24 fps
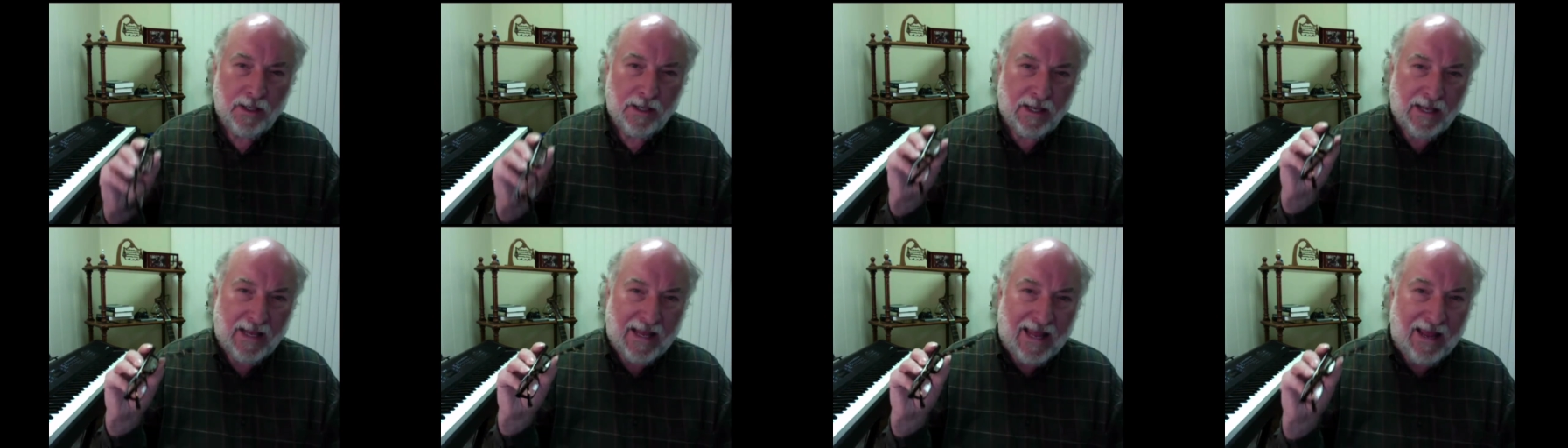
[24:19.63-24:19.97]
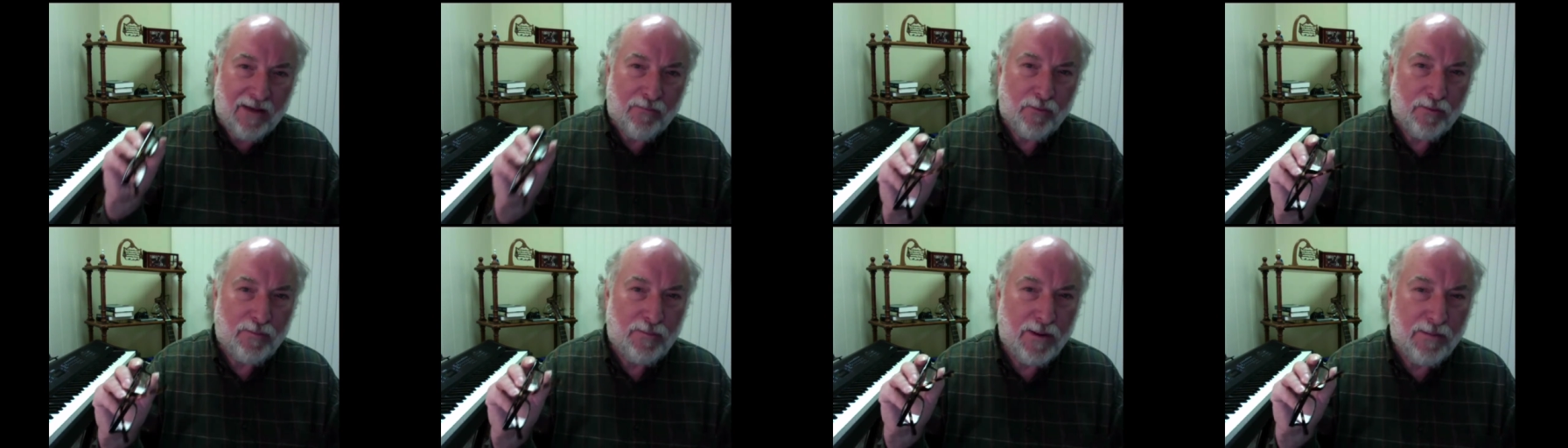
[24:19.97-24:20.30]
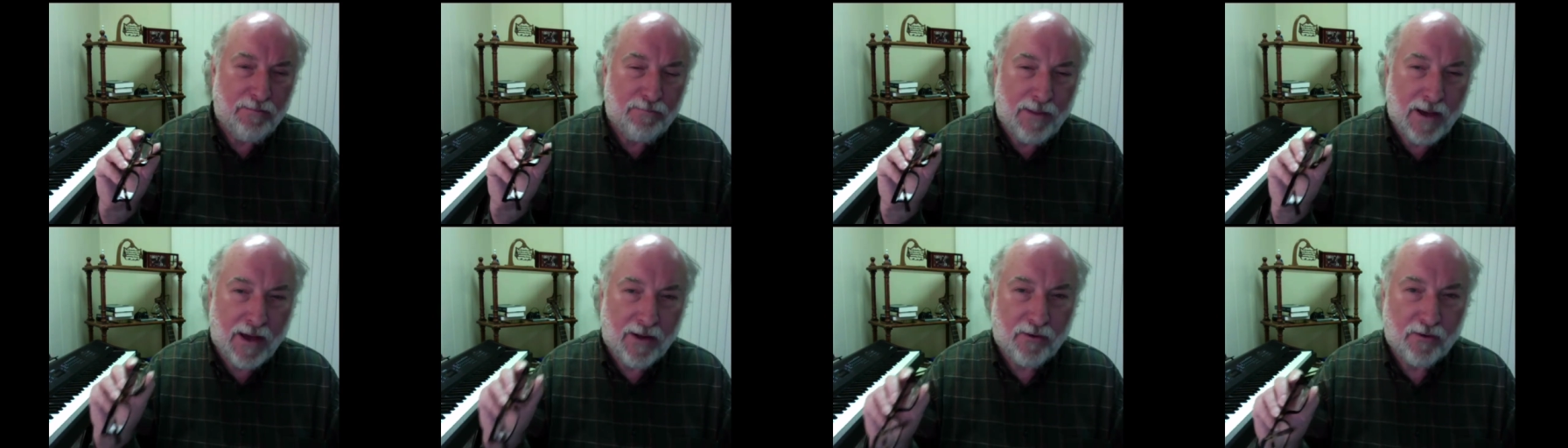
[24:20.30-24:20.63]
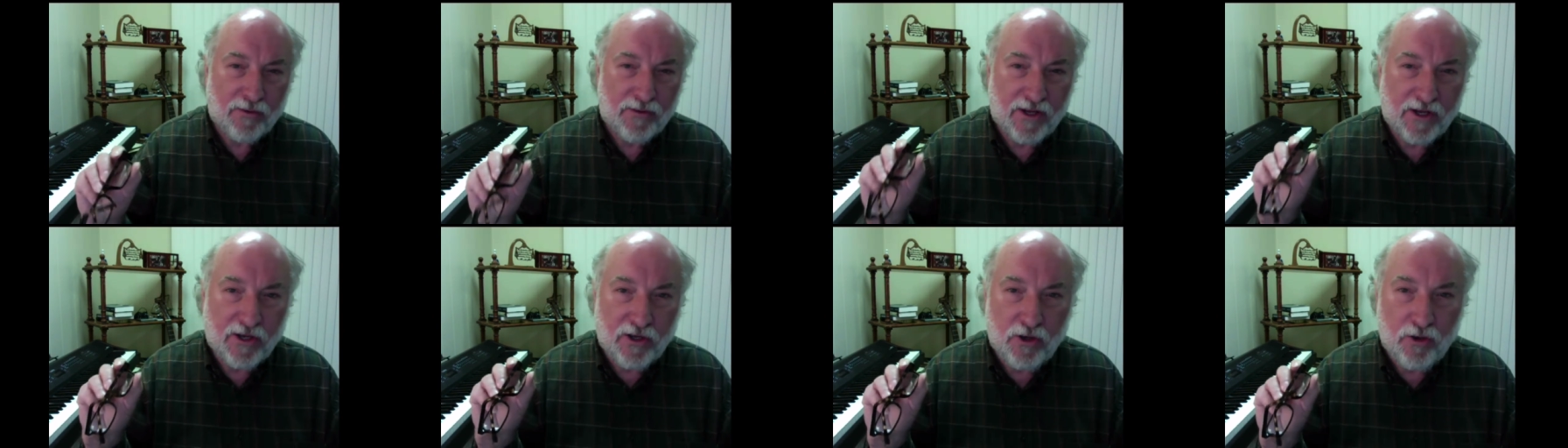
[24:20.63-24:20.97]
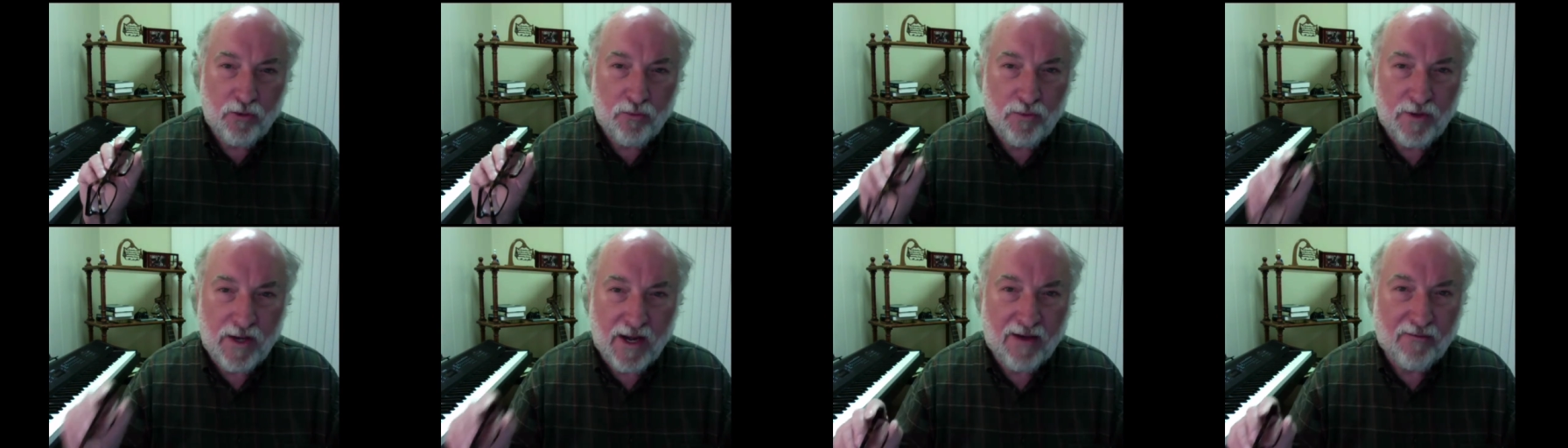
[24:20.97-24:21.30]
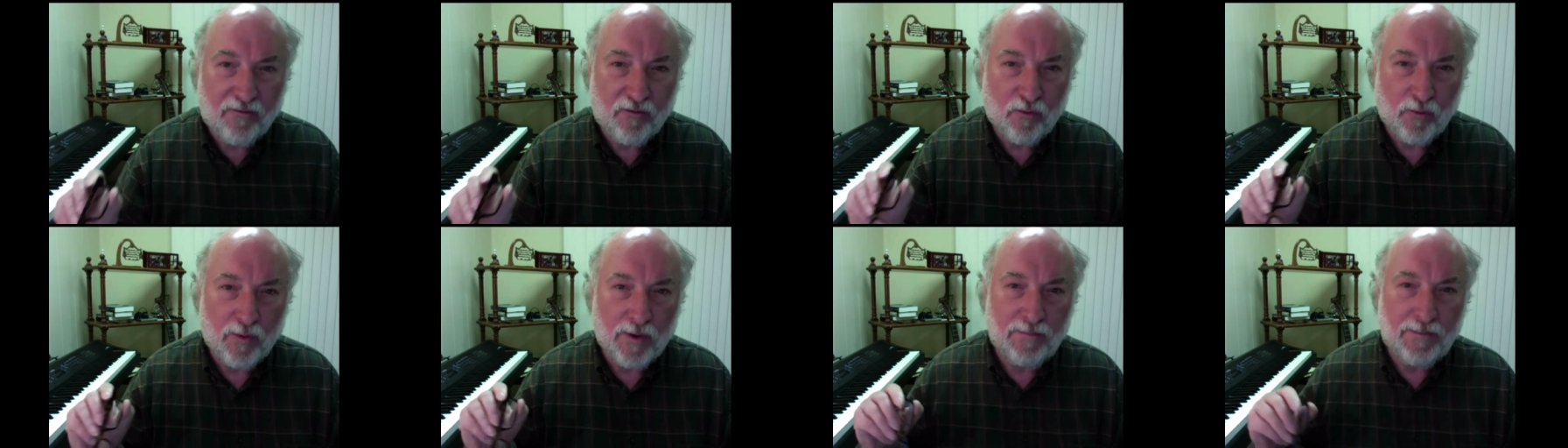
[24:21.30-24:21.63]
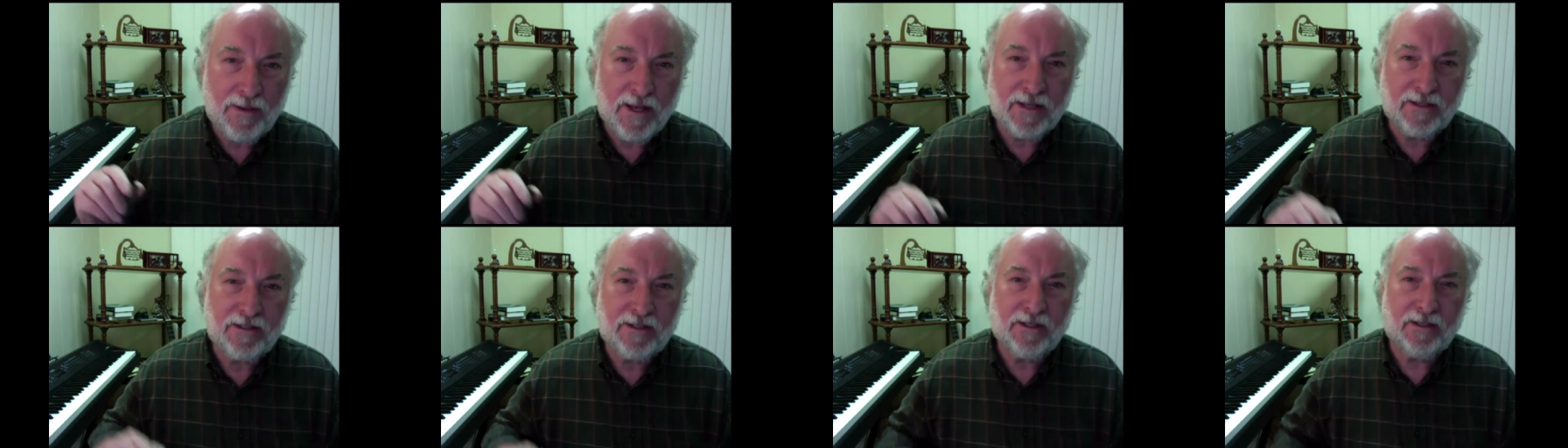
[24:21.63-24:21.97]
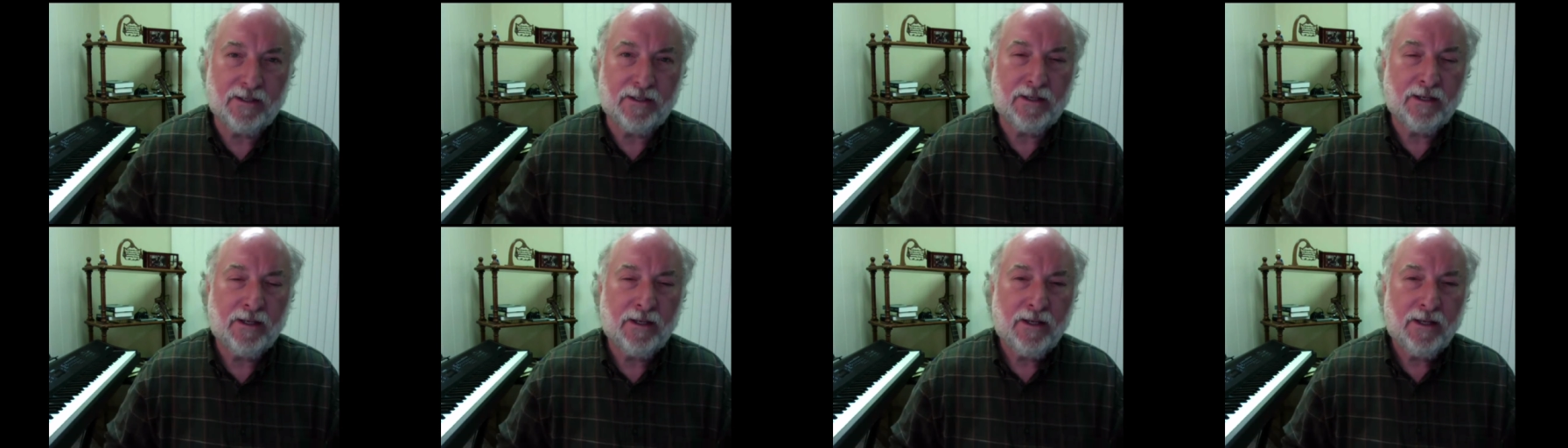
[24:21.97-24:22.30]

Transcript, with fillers: it would be better that you never repented.